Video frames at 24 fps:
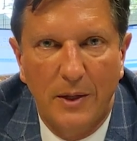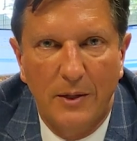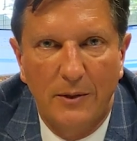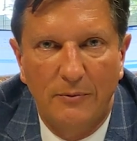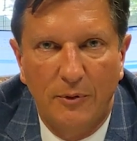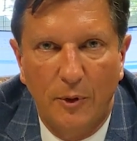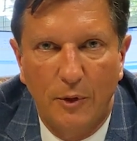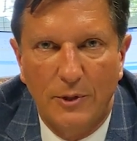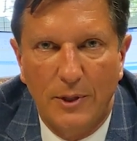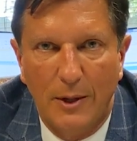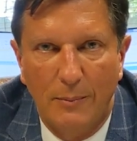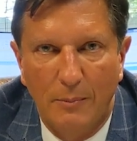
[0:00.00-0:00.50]

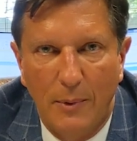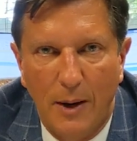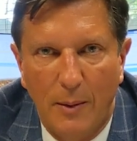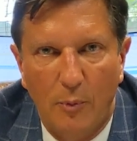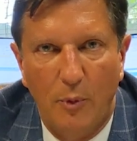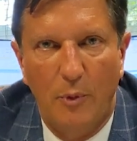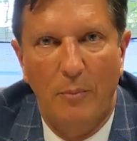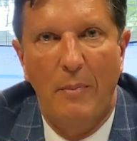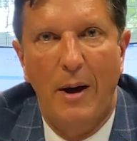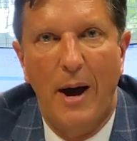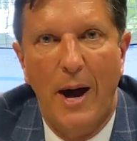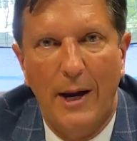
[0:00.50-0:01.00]
First, I'm
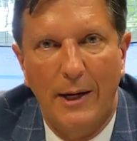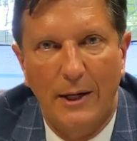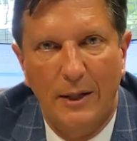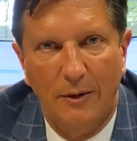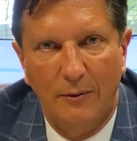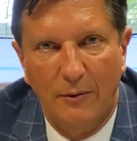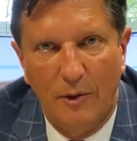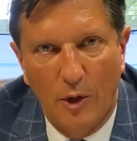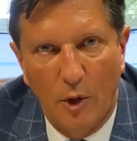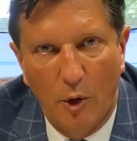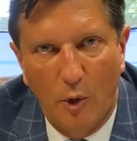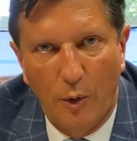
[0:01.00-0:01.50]
reminded
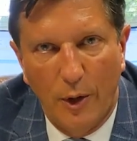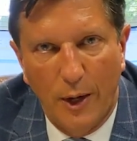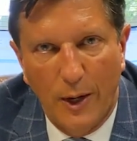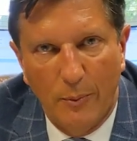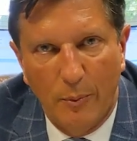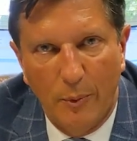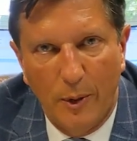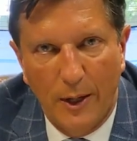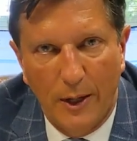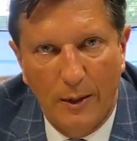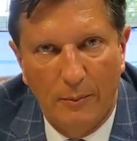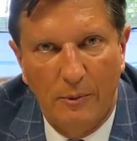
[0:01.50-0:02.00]
of the old
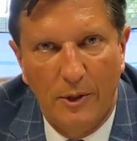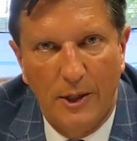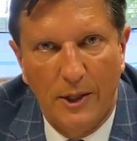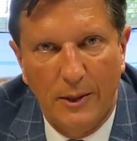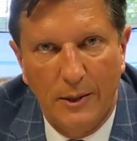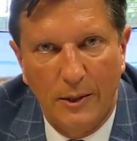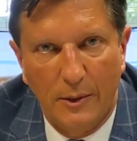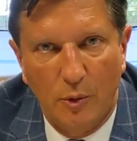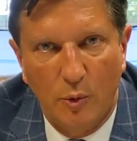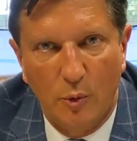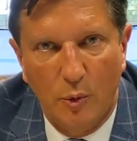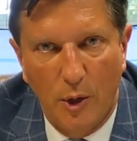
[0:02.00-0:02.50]
Abraham
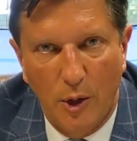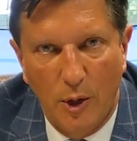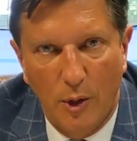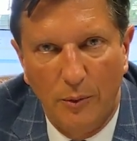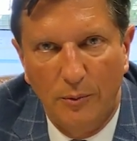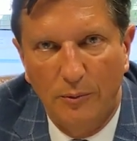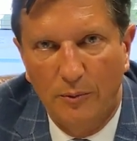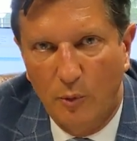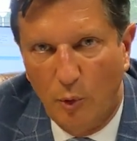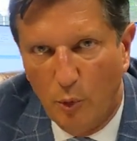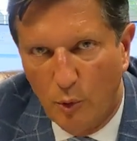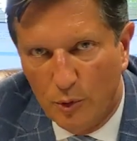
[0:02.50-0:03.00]
Lincoln
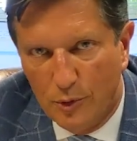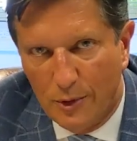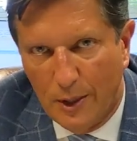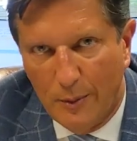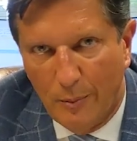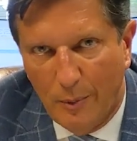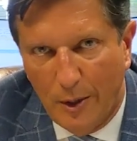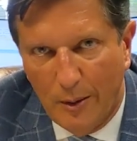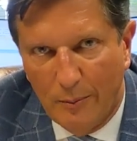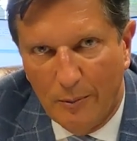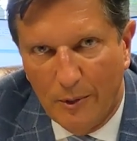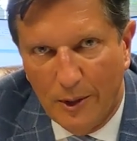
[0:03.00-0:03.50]
quote. Of course,
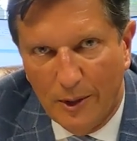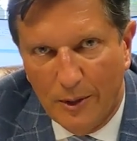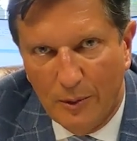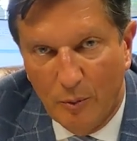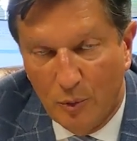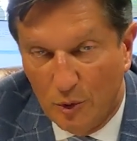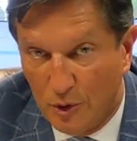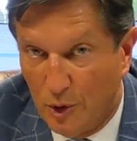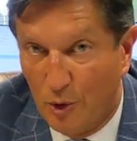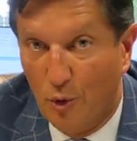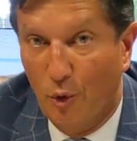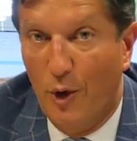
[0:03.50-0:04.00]
Abraham Lincoln
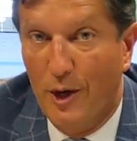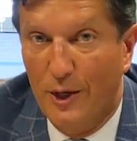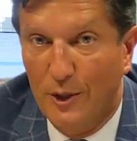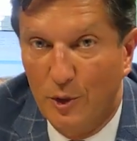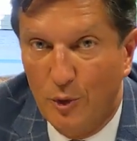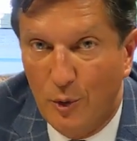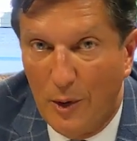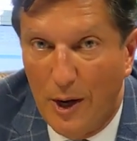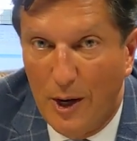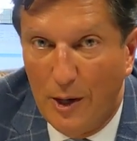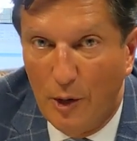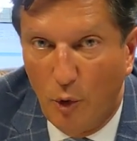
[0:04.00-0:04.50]
was a great
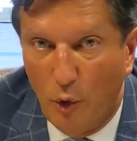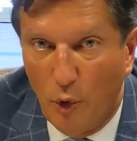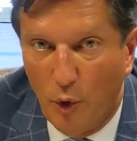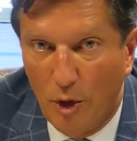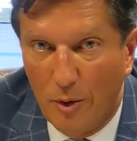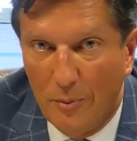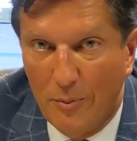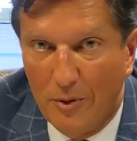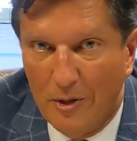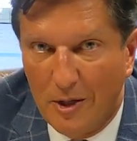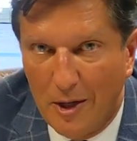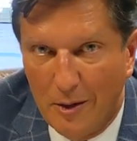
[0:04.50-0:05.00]
trial
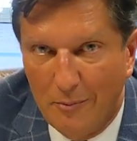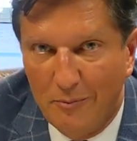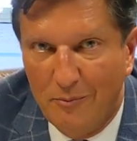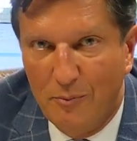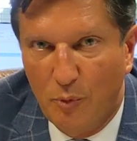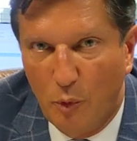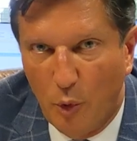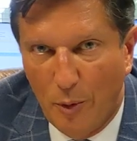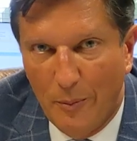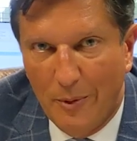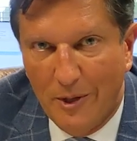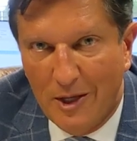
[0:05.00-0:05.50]
lawyer
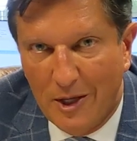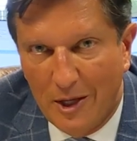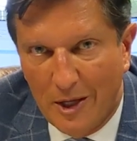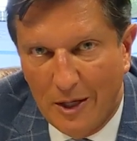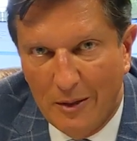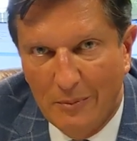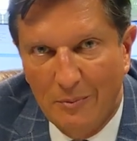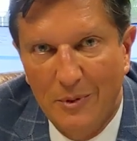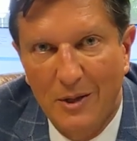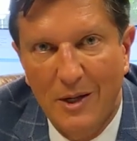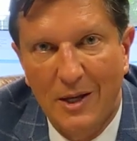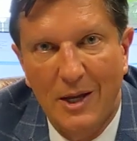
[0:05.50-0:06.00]
before he
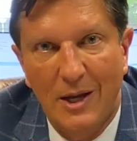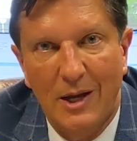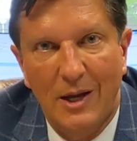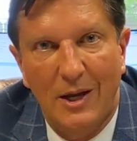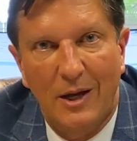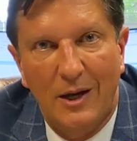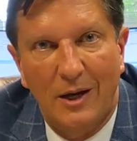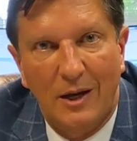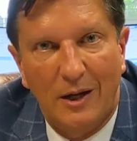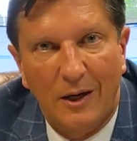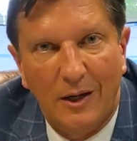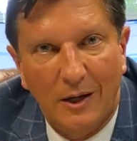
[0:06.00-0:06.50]
became
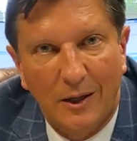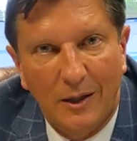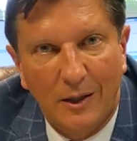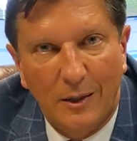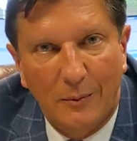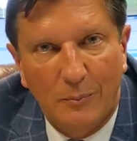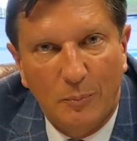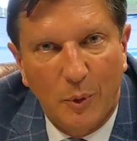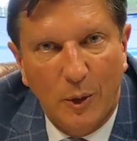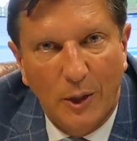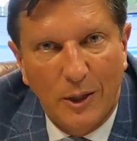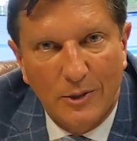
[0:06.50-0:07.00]

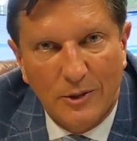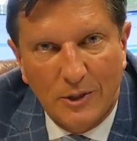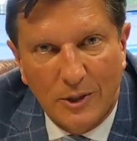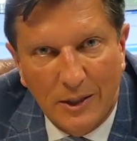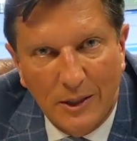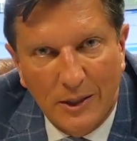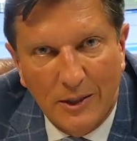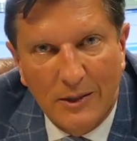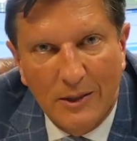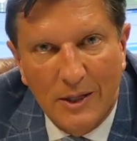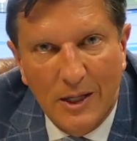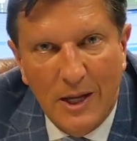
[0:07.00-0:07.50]
a
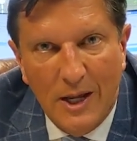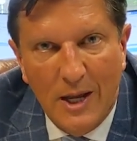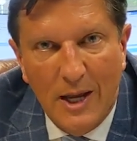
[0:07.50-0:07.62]
president.